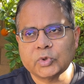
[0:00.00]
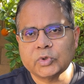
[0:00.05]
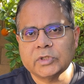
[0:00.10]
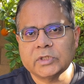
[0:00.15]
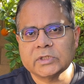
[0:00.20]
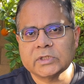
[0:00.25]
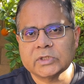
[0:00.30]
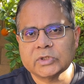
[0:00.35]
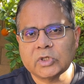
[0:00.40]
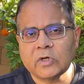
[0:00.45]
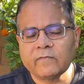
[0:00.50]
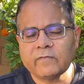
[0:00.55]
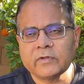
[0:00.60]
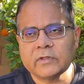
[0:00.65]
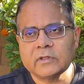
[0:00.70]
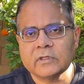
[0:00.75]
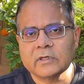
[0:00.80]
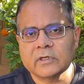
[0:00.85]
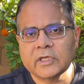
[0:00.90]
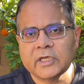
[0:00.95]
this is
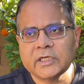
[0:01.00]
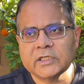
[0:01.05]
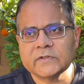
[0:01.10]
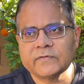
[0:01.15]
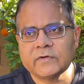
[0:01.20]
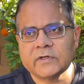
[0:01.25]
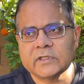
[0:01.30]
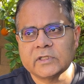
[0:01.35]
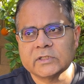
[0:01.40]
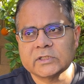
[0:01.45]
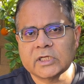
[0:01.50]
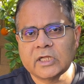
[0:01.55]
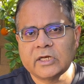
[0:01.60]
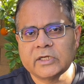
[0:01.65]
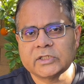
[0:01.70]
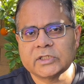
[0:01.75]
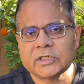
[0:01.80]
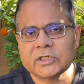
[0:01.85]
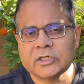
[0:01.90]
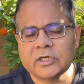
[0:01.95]
often the case where the
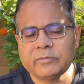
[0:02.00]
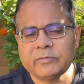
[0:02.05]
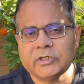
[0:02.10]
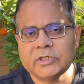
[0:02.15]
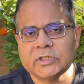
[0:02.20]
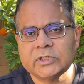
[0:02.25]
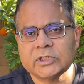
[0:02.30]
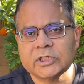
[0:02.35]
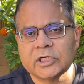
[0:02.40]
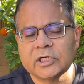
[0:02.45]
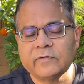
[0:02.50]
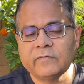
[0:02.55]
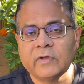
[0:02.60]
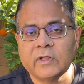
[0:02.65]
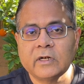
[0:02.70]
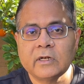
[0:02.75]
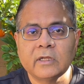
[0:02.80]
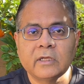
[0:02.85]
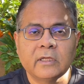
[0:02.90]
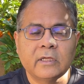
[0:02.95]
selection committee chair
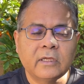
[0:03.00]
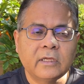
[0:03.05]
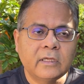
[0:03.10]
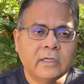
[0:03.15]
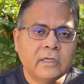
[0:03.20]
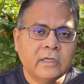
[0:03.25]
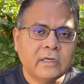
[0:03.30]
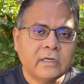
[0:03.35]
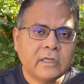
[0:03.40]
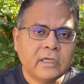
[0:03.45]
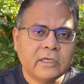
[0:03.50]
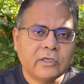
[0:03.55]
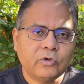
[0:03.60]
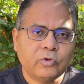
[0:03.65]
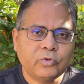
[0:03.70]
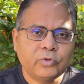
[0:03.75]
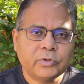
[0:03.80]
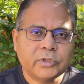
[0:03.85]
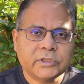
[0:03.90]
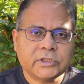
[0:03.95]
will take you
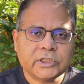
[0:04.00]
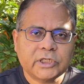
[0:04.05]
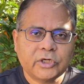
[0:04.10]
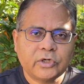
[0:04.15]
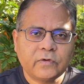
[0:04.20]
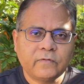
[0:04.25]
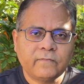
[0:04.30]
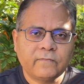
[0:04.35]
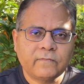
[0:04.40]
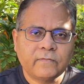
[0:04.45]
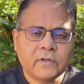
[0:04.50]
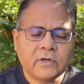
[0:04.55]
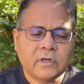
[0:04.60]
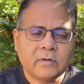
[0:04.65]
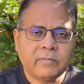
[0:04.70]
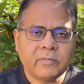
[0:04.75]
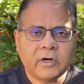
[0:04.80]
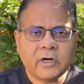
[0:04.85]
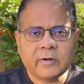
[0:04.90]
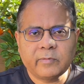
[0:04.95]
to the chair of the
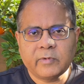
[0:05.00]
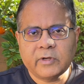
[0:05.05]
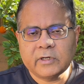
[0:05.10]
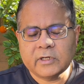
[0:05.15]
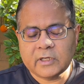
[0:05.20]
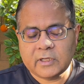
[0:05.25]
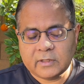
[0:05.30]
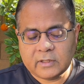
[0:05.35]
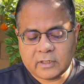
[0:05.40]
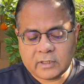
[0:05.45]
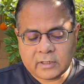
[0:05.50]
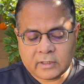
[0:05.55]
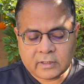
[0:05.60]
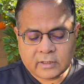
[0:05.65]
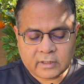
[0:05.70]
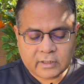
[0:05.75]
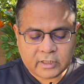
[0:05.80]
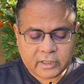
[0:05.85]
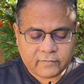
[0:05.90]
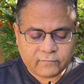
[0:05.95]
department and then
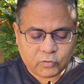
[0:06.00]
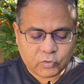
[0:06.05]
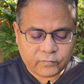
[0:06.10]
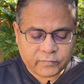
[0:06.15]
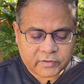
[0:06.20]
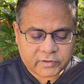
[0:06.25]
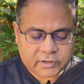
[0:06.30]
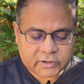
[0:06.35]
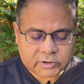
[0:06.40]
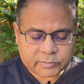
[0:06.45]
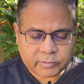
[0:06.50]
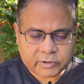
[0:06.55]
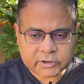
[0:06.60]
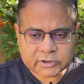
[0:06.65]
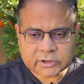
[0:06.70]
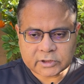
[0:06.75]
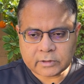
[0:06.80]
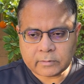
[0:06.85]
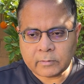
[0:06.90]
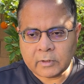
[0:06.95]
leave you with this
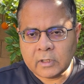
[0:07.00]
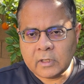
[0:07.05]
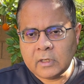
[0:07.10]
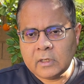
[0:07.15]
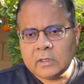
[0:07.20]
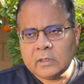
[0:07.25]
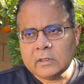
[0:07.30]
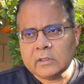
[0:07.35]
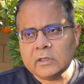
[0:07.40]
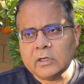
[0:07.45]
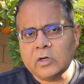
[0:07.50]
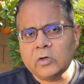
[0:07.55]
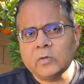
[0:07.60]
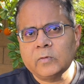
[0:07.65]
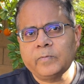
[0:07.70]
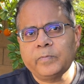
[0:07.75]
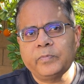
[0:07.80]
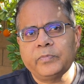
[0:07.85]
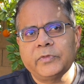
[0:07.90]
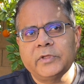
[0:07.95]
person. Now
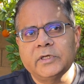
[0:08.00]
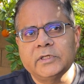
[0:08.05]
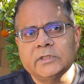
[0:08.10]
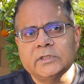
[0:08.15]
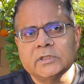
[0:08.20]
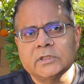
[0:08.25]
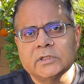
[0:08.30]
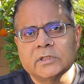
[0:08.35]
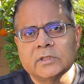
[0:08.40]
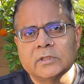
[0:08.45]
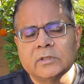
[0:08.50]
this